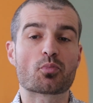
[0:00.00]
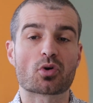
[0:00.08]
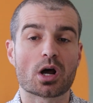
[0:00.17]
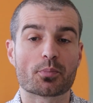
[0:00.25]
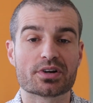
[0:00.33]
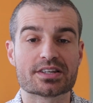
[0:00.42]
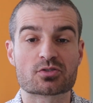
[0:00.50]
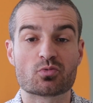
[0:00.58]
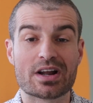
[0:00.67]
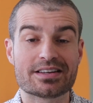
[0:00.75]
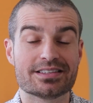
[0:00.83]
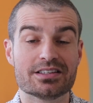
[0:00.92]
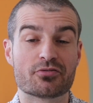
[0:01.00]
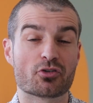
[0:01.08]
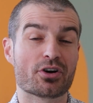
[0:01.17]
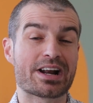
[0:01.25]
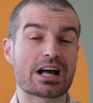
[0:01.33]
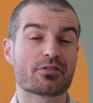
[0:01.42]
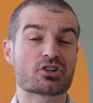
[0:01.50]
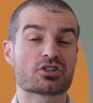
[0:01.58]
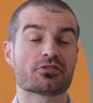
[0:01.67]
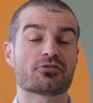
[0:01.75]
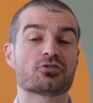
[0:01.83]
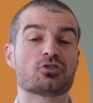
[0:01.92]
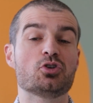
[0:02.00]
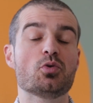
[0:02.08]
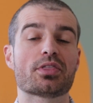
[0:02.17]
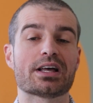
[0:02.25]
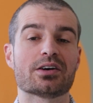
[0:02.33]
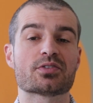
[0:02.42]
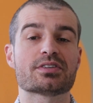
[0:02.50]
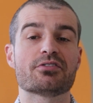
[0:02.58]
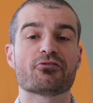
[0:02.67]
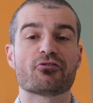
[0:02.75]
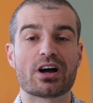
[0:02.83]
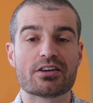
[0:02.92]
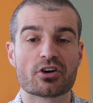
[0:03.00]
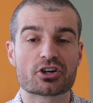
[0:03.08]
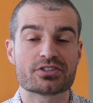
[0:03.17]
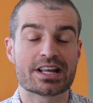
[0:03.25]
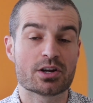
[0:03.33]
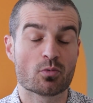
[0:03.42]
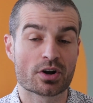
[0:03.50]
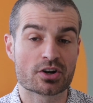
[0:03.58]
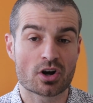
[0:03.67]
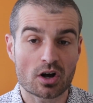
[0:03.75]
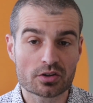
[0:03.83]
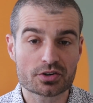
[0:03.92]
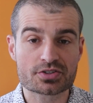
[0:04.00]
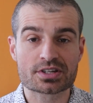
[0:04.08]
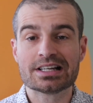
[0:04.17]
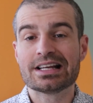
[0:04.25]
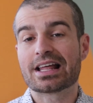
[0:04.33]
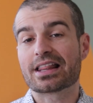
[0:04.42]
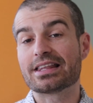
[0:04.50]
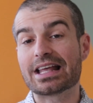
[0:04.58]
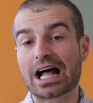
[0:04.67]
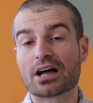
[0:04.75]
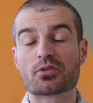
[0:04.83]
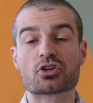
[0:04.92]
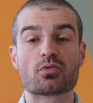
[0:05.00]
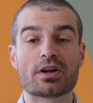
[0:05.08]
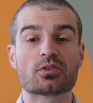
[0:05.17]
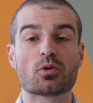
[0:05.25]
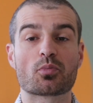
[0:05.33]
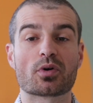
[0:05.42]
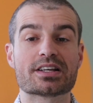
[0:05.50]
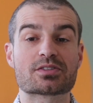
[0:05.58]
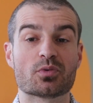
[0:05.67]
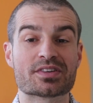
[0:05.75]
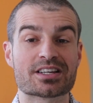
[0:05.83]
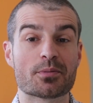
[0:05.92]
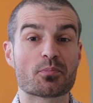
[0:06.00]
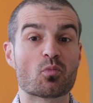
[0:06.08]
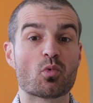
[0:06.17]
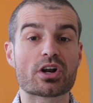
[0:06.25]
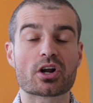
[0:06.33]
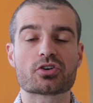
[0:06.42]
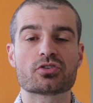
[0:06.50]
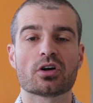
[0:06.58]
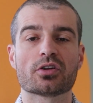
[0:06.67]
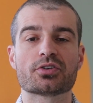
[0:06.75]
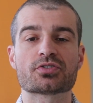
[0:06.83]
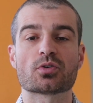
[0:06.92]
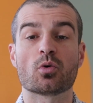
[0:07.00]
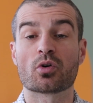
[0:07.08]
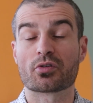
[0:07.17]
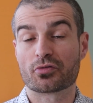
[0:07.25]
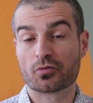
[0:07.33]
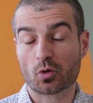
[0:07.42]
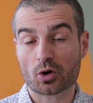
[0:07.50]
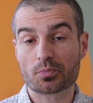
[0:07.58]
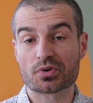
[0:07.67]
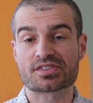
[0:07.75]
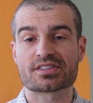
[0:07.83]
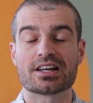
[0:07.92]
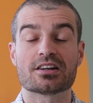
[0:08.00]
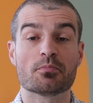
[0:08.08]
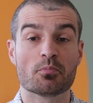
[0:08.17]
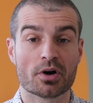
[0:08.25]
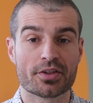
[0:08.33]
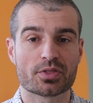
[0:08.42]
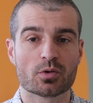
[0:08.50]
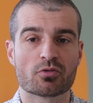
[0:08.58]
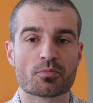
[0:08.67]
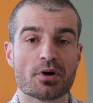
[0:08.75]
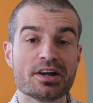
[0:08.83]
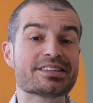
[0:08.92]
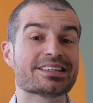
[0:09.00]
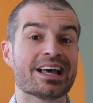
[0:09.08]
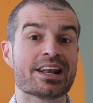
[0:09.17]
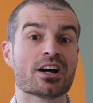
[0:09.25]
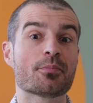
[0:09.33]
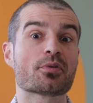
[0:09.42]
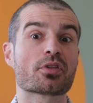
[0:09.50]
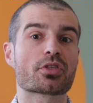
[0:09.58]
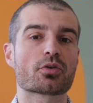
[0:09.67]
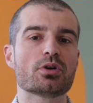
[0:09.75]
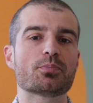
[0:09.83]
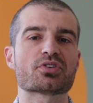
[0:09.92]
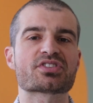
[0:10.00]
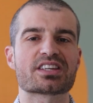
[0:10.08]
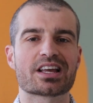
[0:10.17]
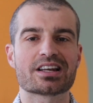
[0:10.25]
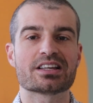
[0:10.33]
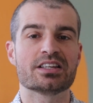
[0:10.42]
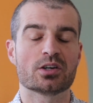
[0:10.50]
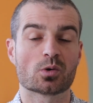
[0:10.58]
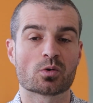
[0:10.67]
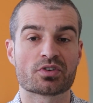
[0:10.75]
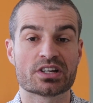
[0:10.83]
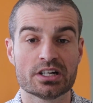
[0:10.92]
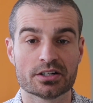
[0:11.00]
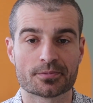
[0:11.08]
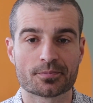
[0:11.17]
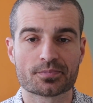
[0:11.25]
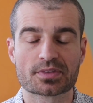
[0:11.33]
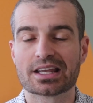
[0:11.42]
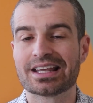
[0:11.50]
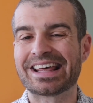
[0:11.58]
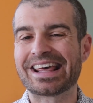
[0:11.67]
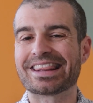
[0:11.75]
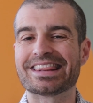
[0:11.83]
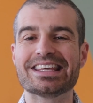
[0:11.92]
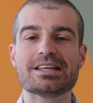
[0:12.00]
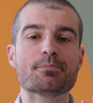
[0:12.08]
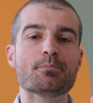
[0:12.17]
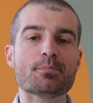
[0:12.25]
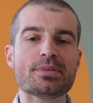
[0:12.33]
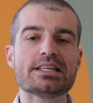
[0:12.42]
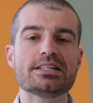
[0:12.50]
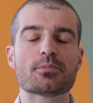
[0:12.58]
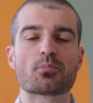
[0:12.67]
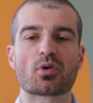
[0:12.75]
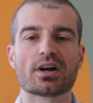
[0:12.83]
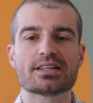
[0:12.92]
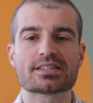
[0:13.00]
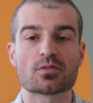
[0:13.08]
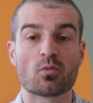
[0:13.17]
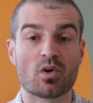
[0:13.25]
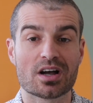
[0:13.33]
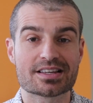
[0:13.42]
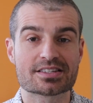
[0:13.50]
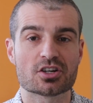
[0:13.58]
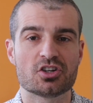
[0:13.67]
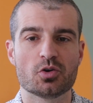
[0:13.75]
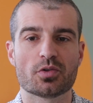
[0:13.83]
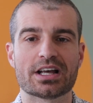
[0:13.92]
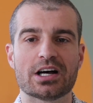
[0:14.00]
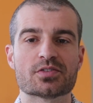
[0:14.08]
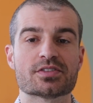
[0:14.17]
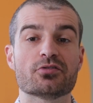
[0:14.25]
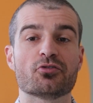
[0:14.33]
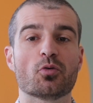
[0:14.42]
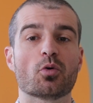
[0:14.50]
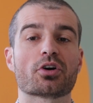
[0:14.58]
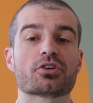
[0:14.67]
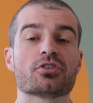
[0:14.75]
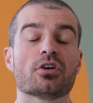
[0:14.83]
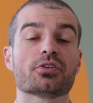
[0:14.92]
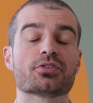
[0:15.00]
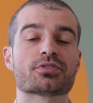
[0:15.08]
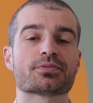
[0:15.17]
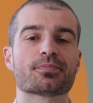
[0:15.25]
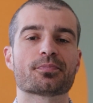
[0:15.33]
properties rented for an average of $2,581. The average rental price was up $100 or 4% month over month and up 3% year over year. The median price was $2,400.